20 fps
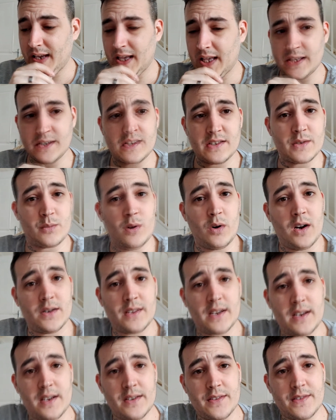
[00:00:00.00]
yeah, this is what
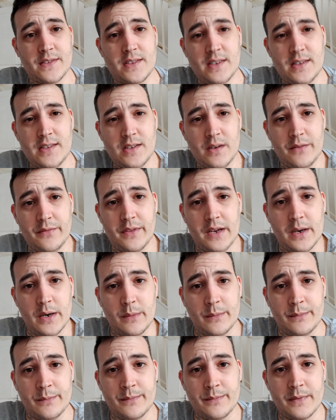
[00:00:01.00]
our day consists of
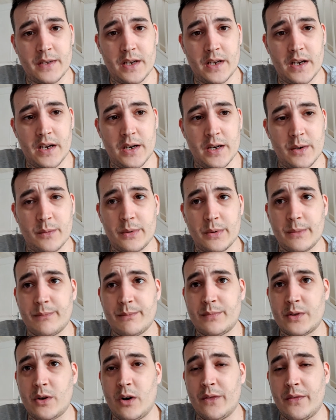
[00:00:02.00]
now.
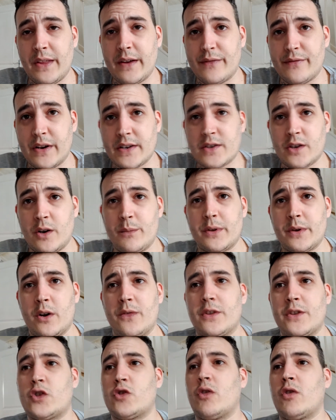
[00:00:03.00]
We've got Netflix on. We've
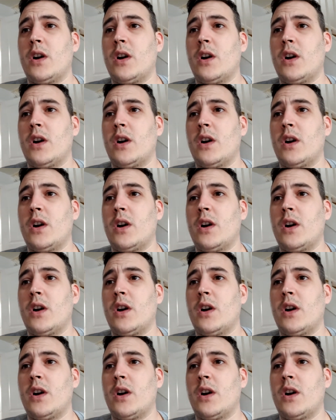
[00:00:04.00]
got The